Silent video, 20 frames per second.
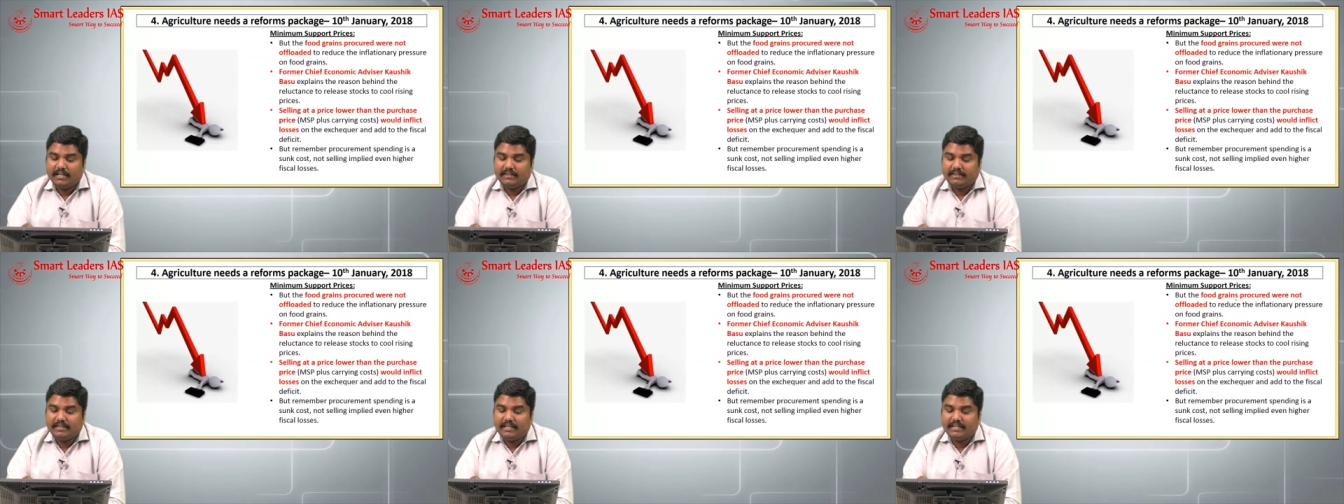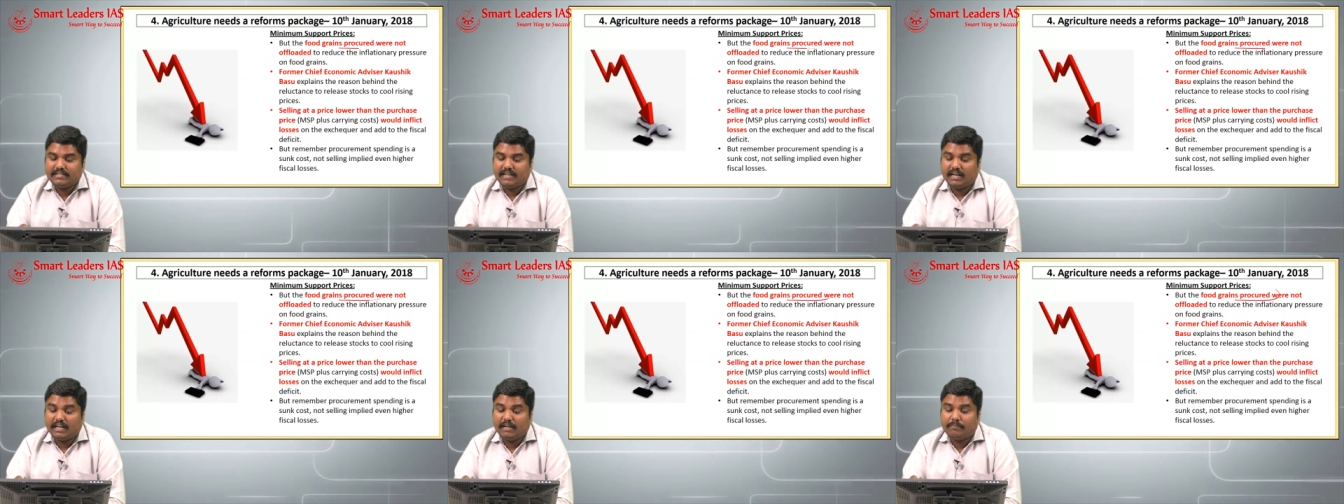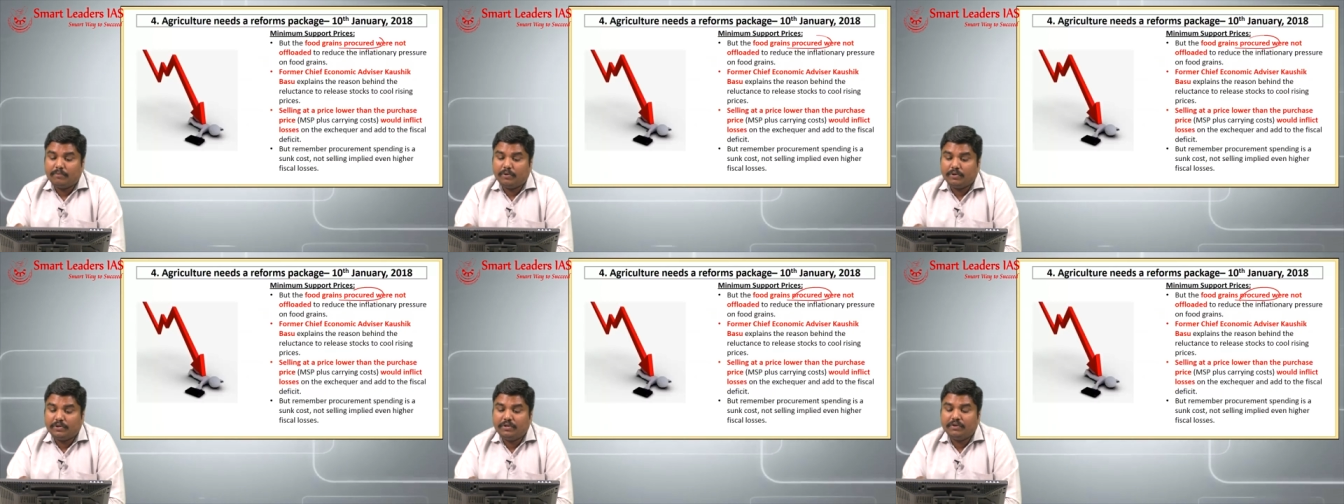they started
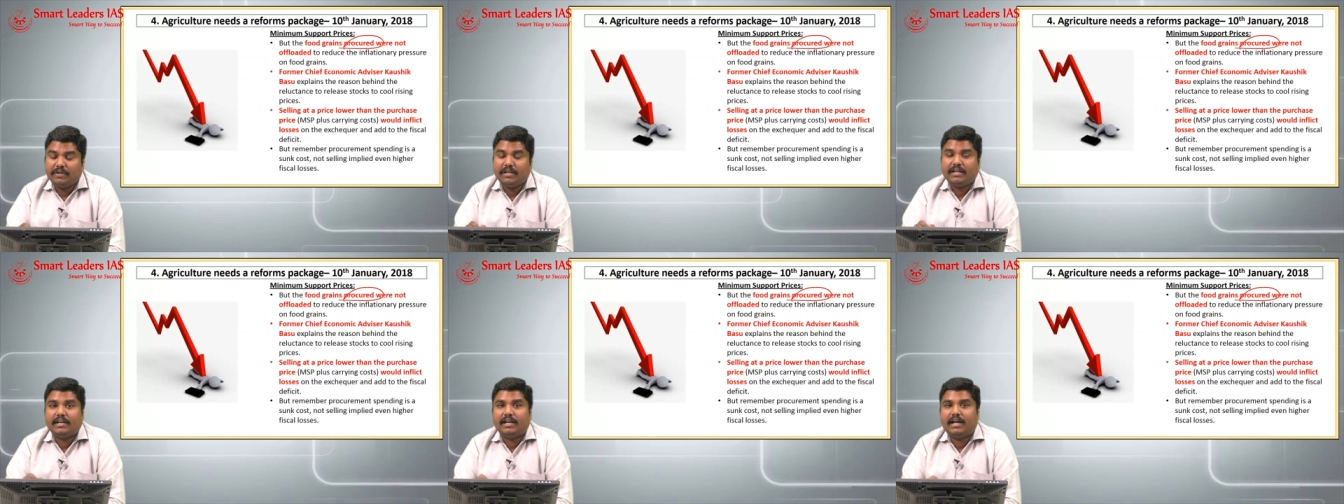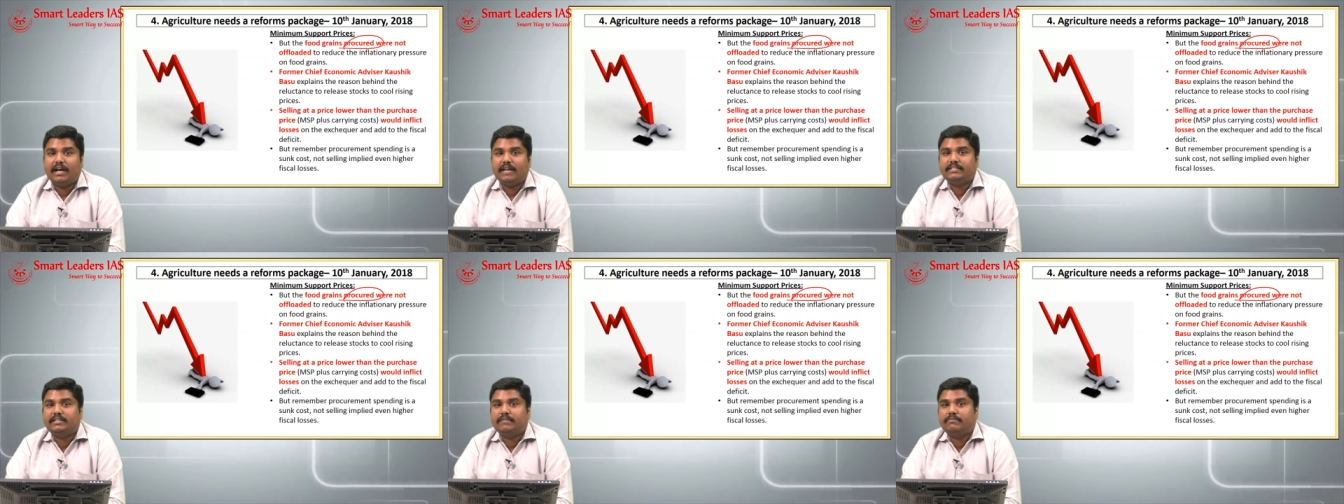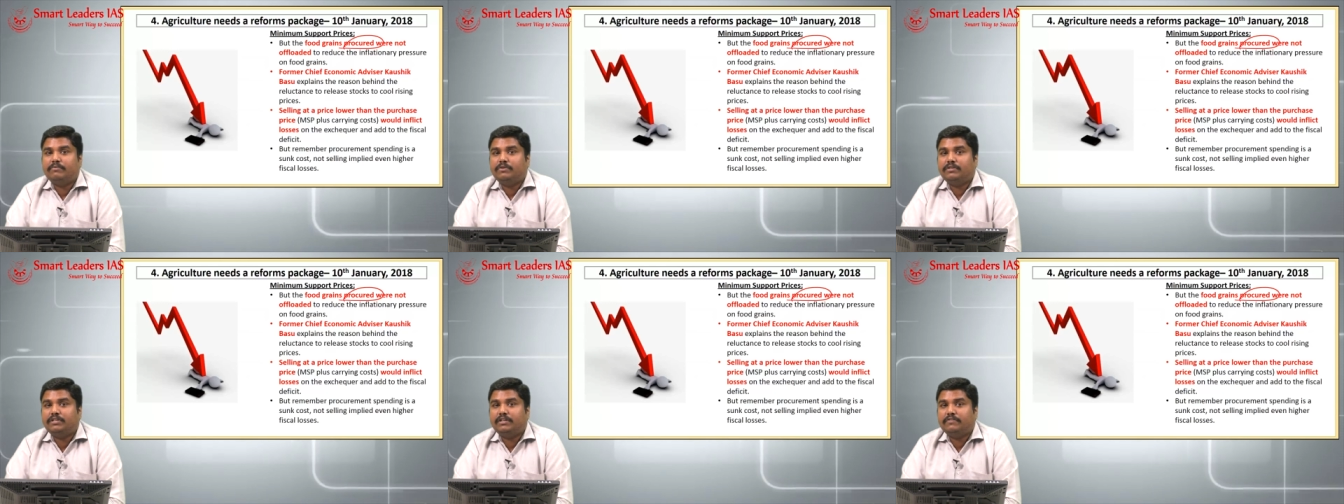procuring large
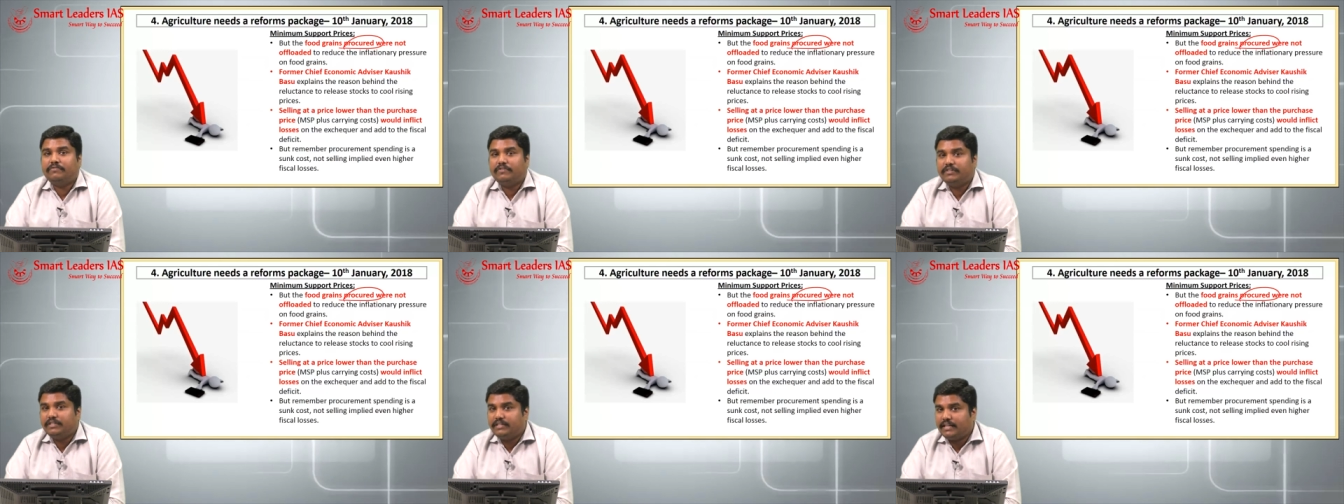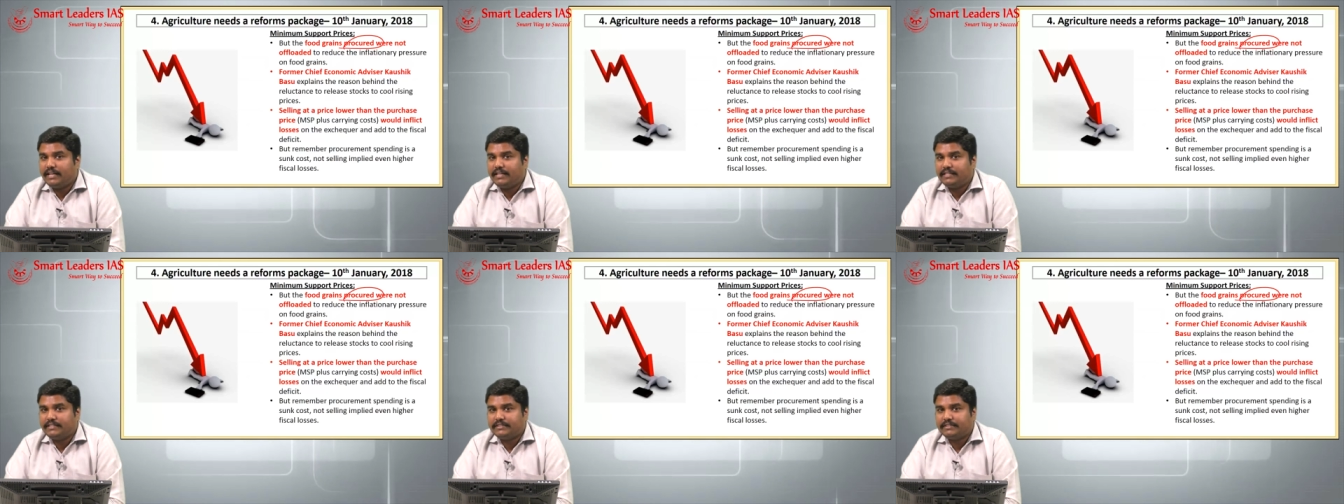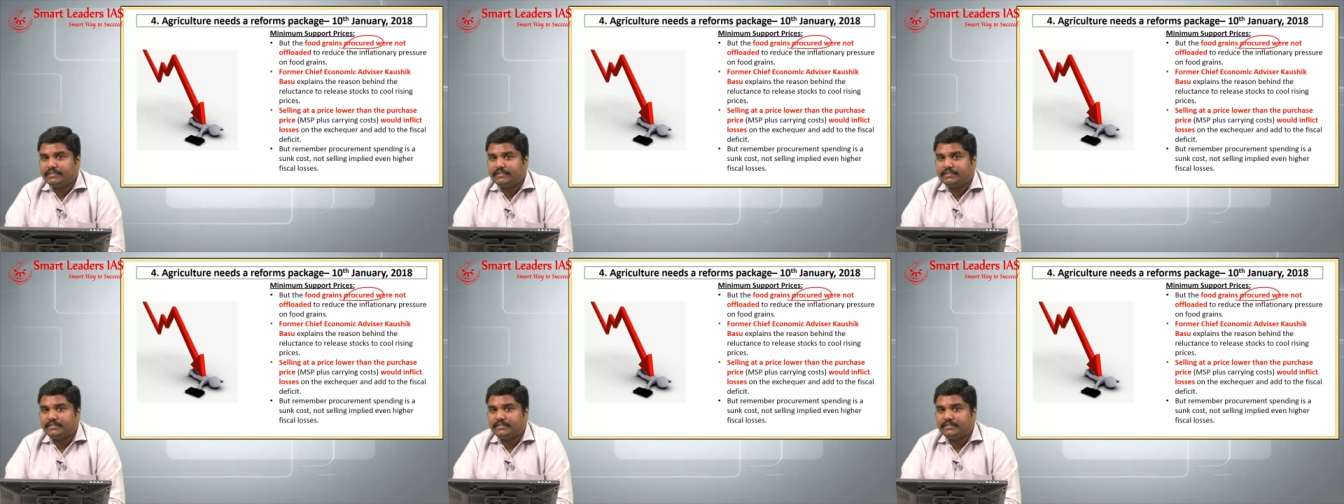amount of food grains.